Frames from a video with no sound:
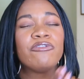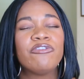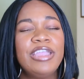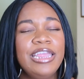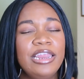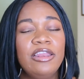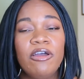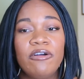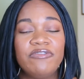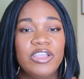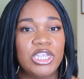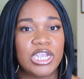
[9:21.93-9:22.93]
Really
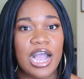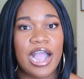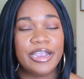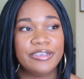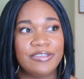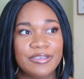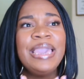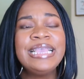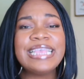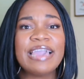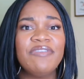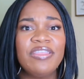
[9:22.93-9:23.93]
love the jars.
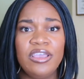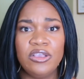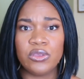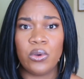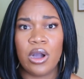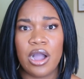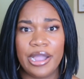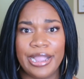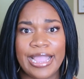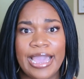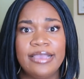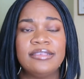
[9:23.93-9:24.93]
Makes everything so
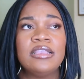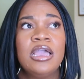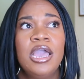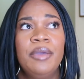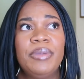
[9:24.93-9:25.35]
organized.